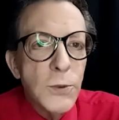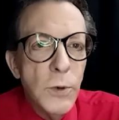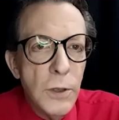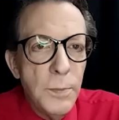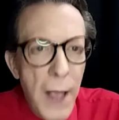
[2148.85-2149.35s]

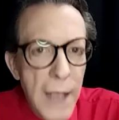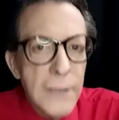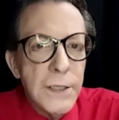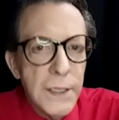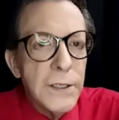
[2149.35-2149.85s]
will
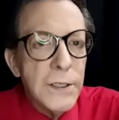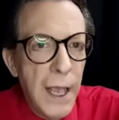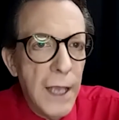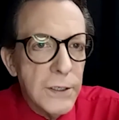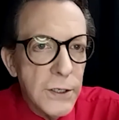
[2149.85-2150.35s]
pass this
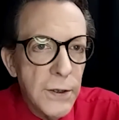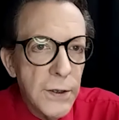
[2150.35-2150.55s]
test,